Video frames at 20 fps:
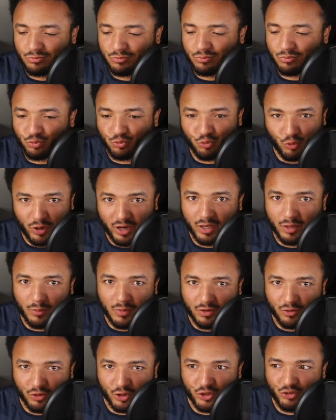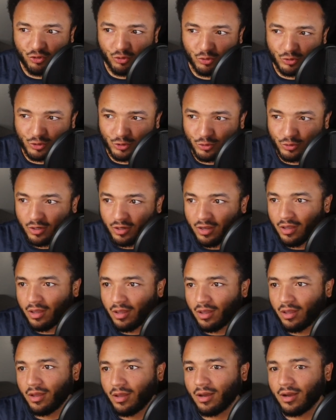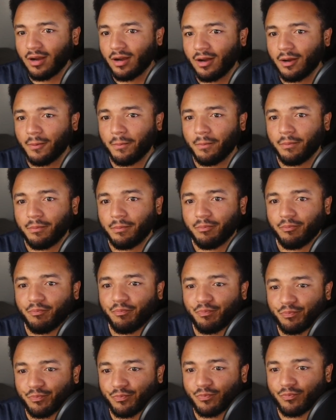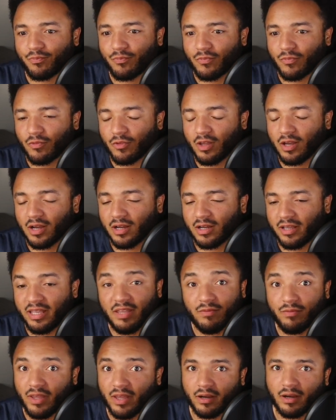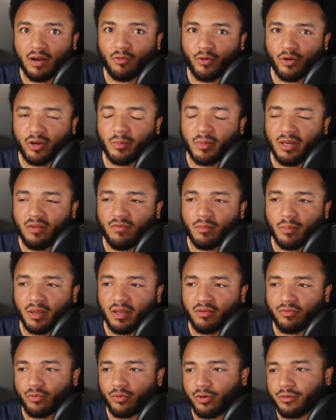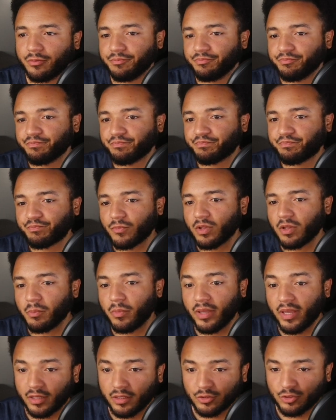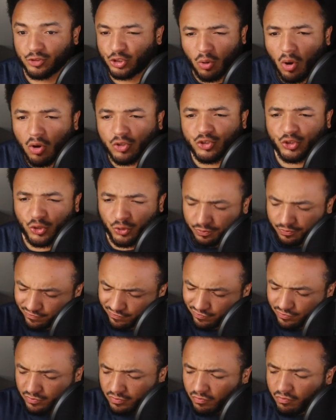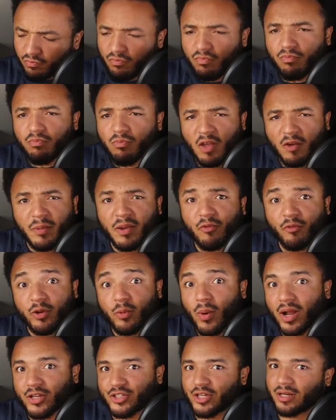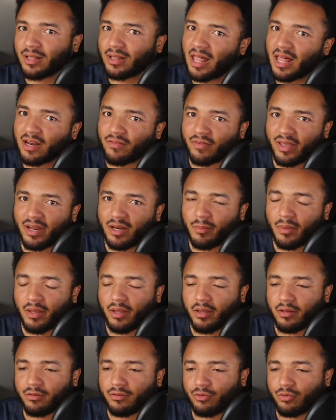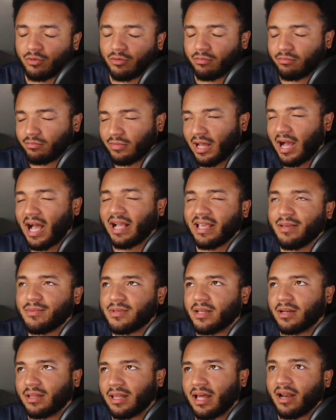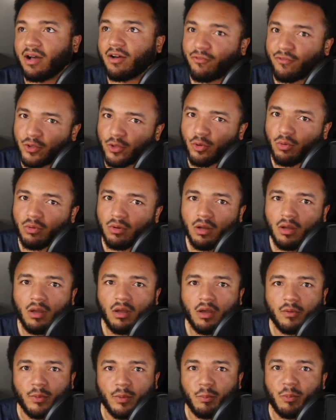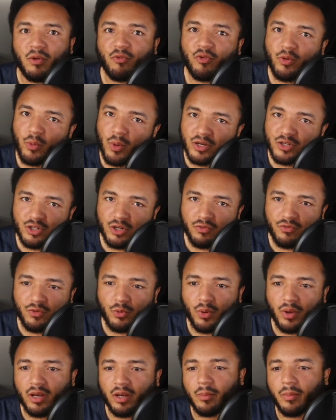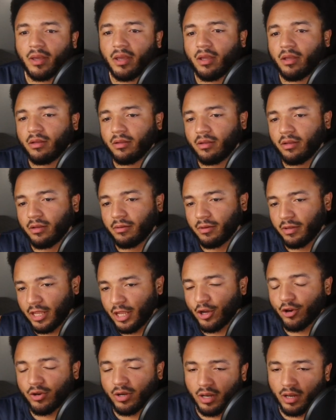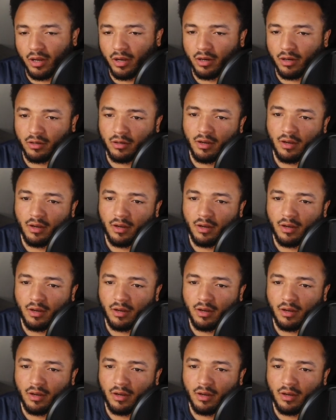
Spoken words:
recommend Crunchyroll, too. I recommend even paying for it. But yeah, so also, I've been rewatching a lot of anime, or I keep saying a few. I've been rewatching a few anime here and there,